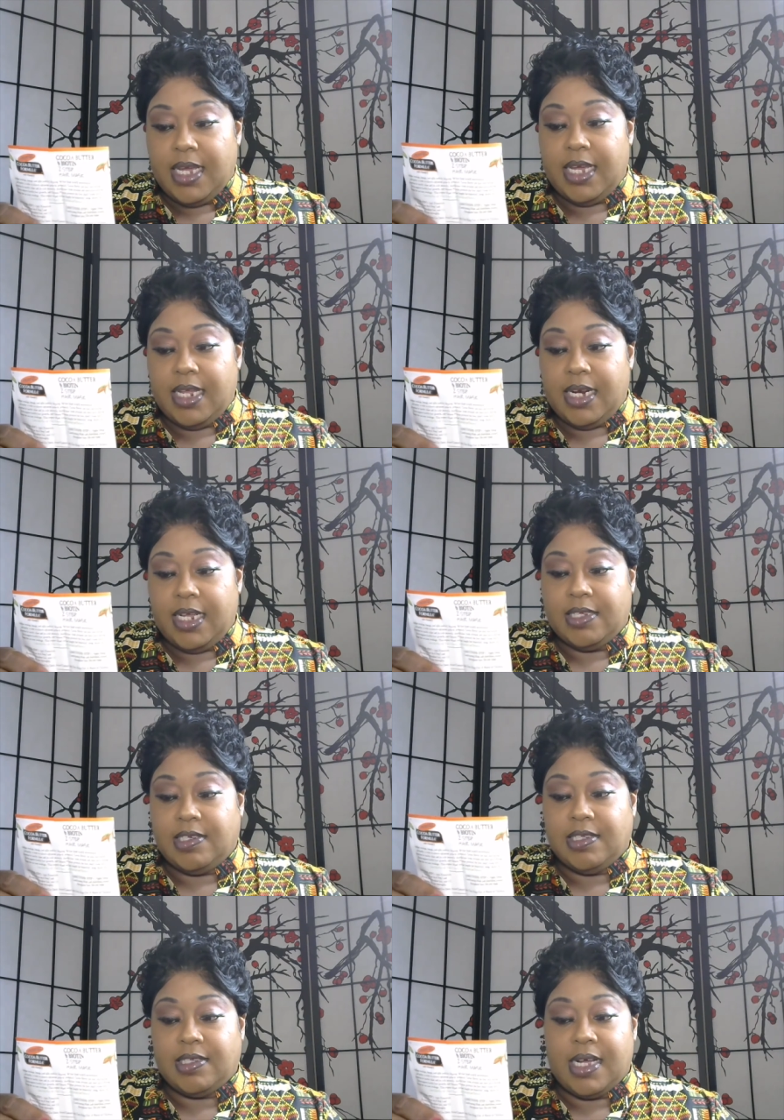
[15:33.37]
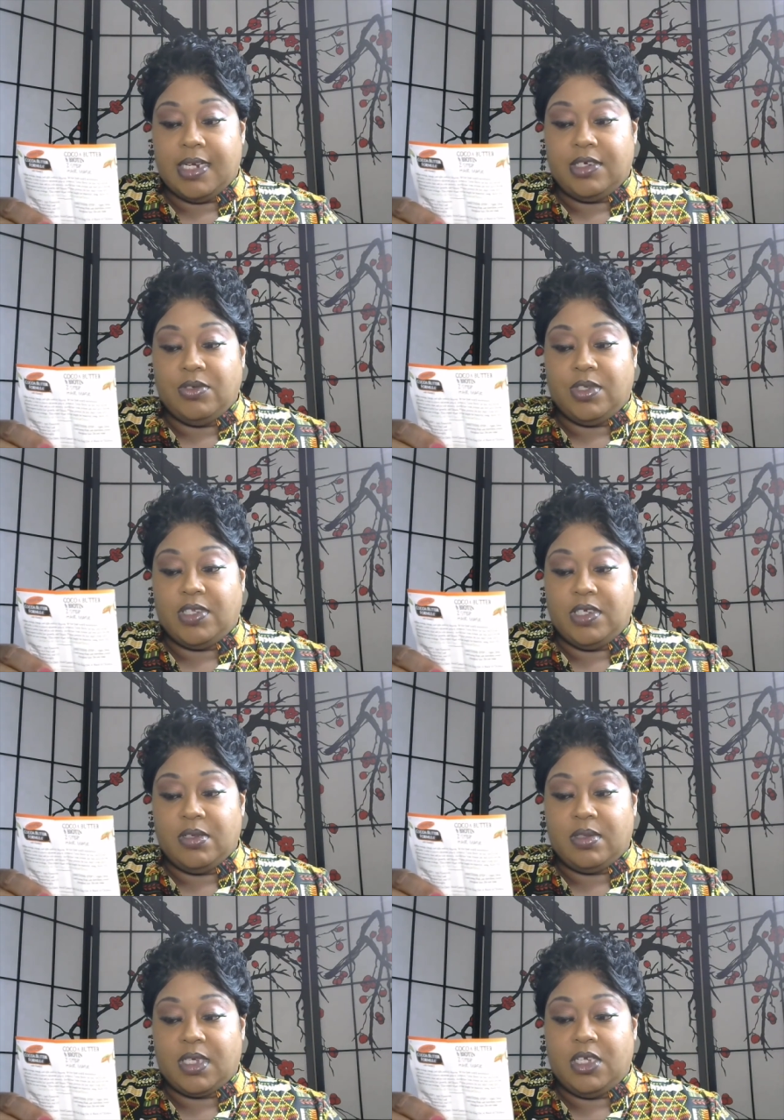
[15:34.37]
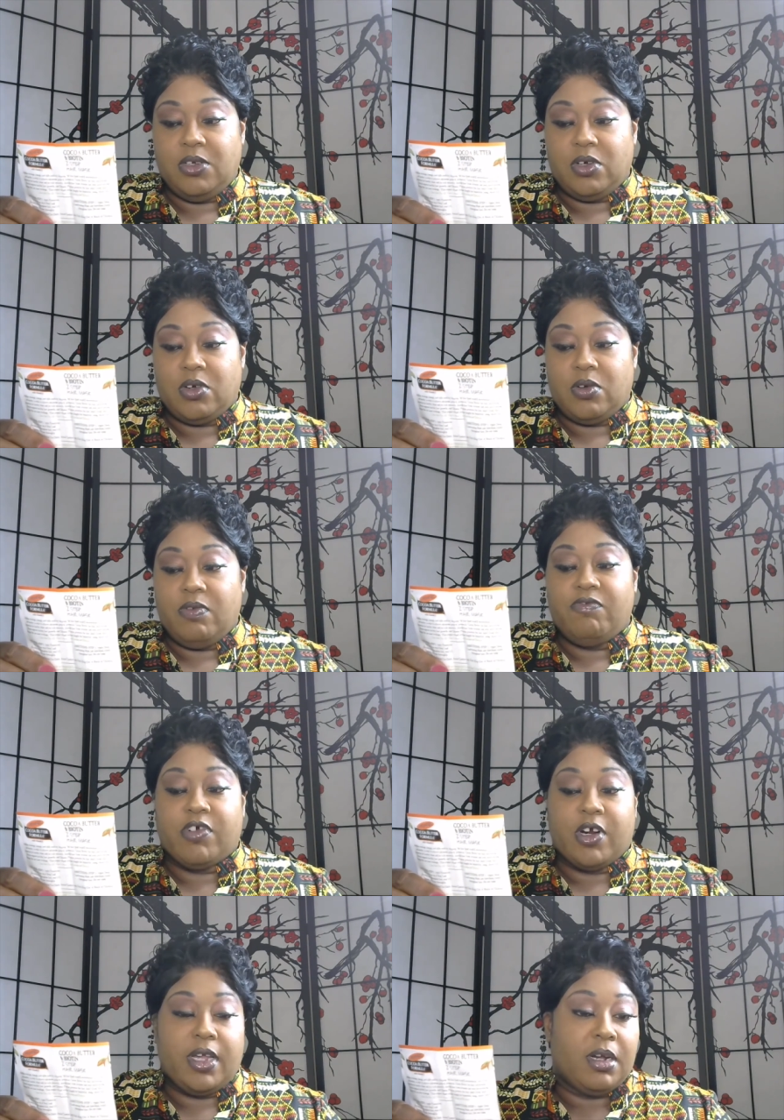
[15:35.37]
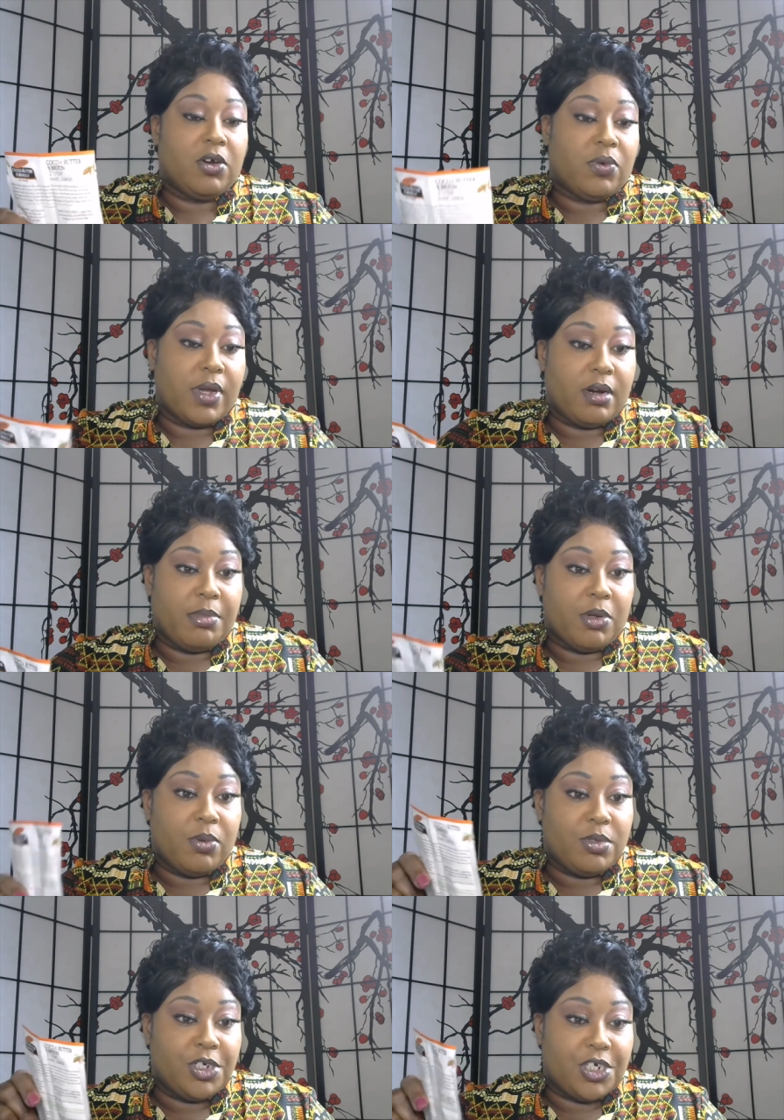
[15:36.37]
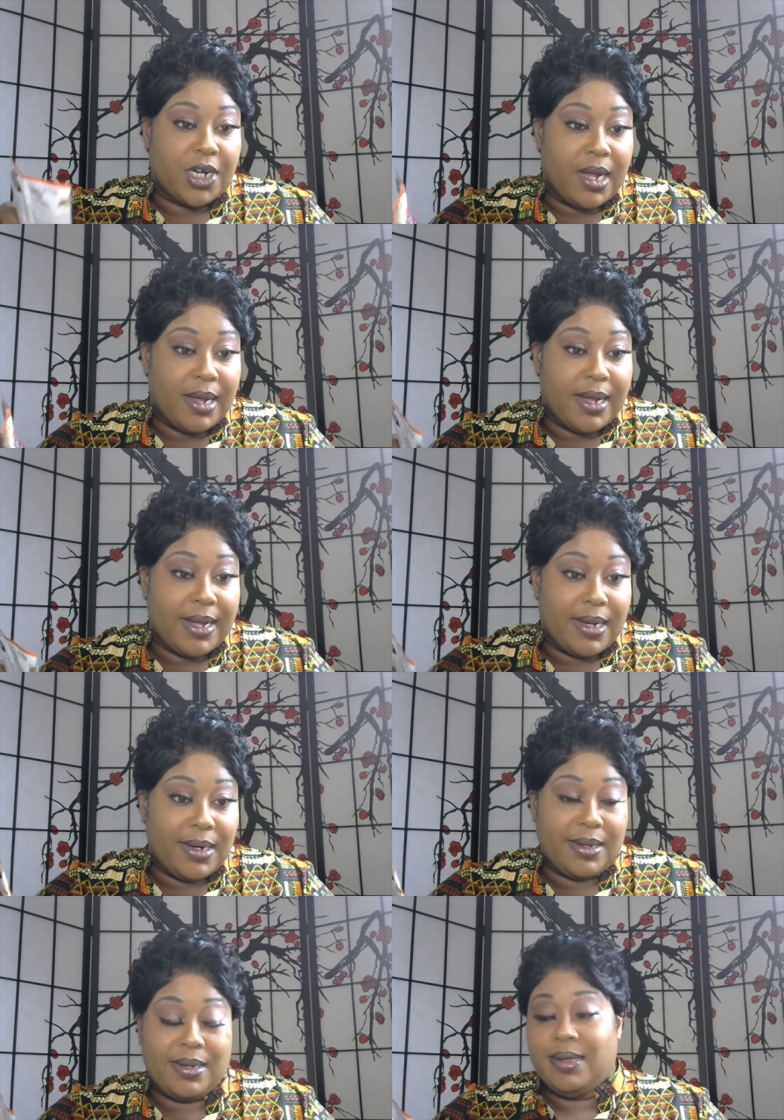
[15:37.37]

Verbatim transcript: It is designed to seal the cuticle for incredible shine.